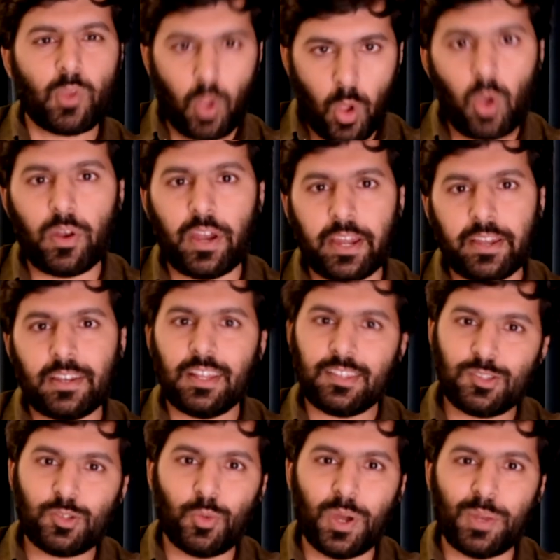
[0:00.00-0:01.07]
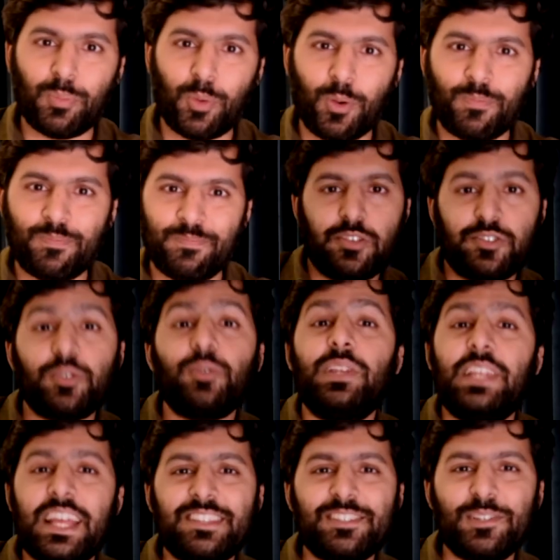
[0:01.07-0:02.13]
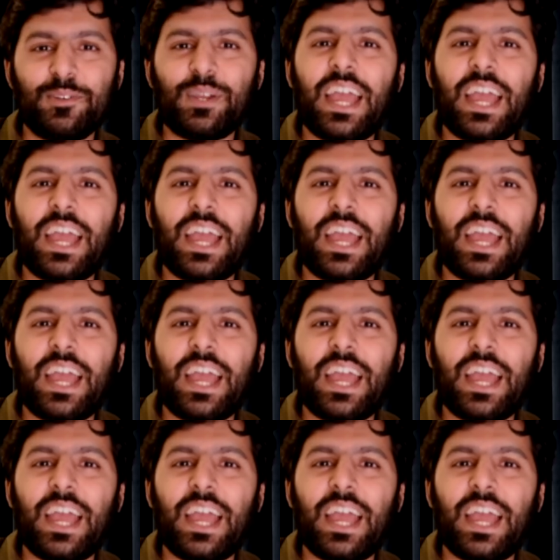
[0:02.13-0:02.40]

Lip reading: All right, let's do one more. So let's look